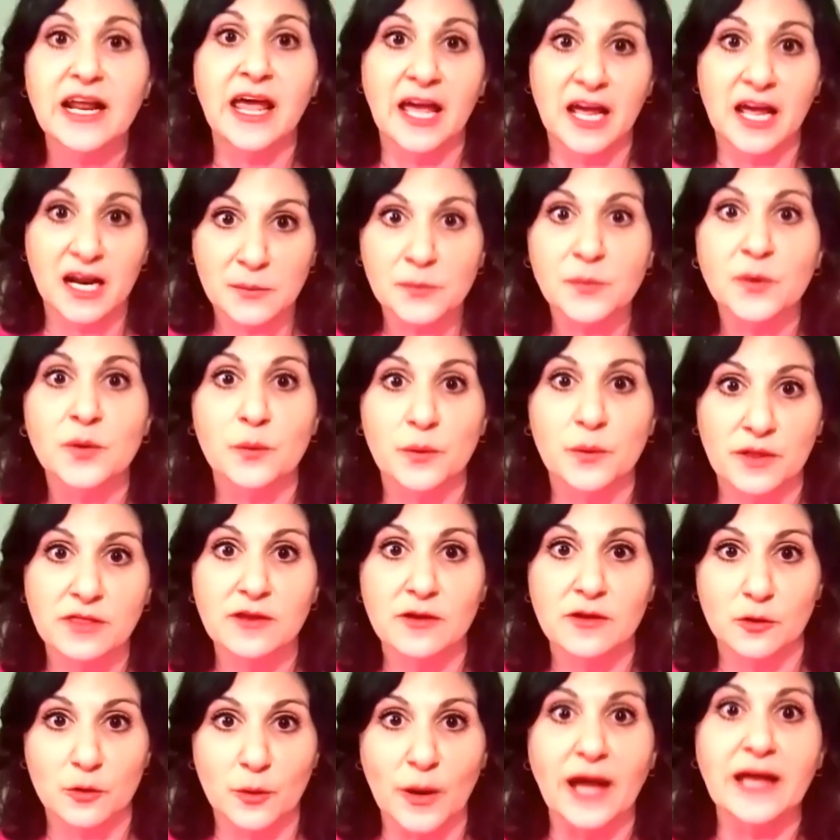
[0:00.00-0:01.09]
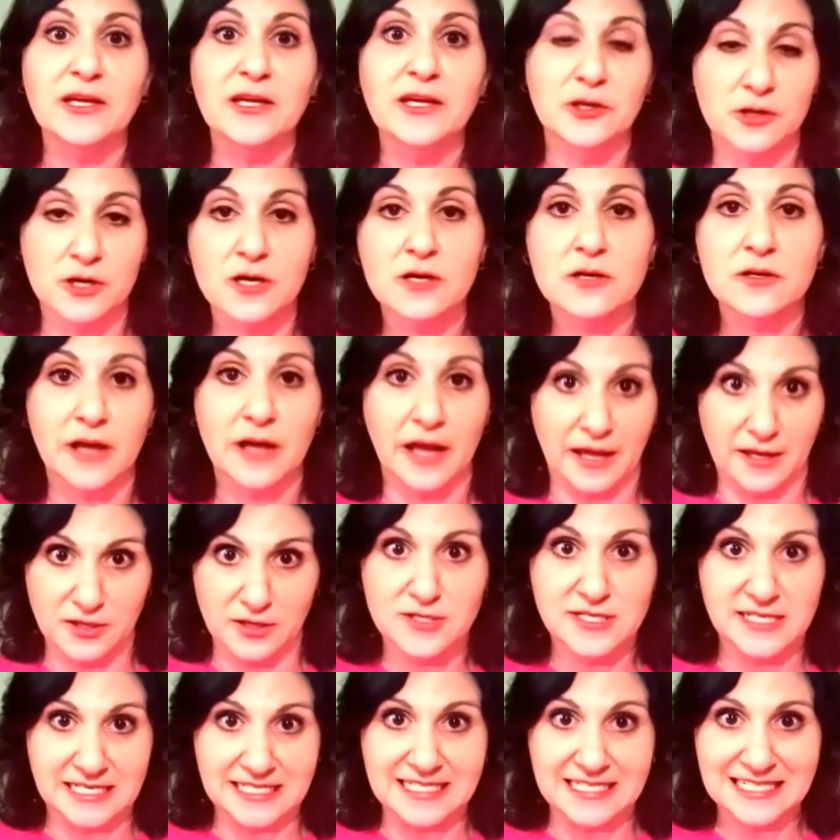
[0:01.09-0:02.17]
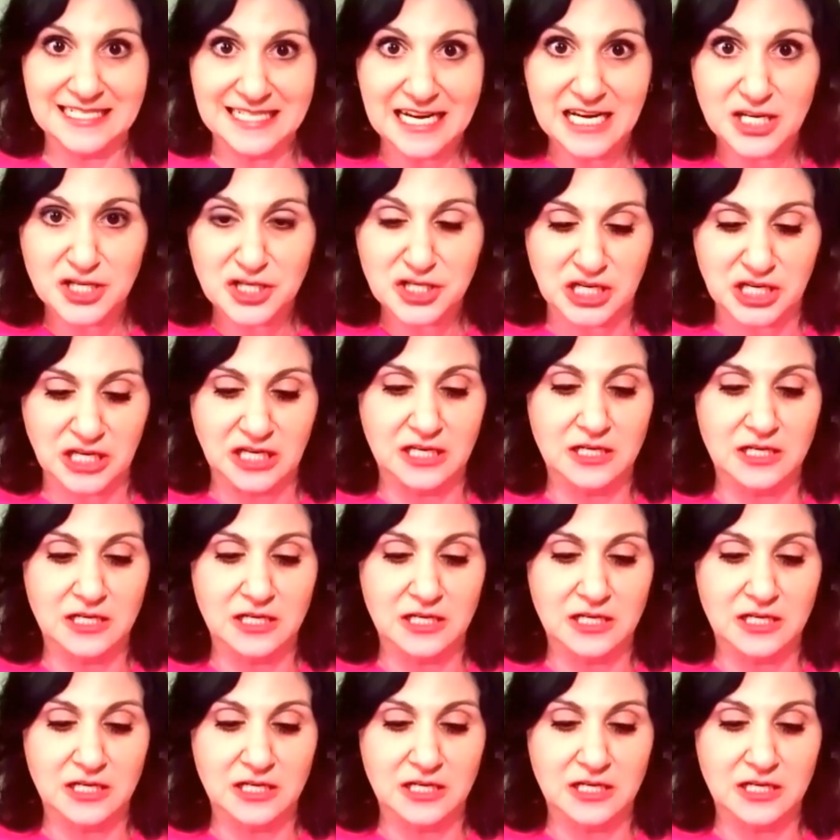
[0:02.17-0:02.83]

animal with you at your destination.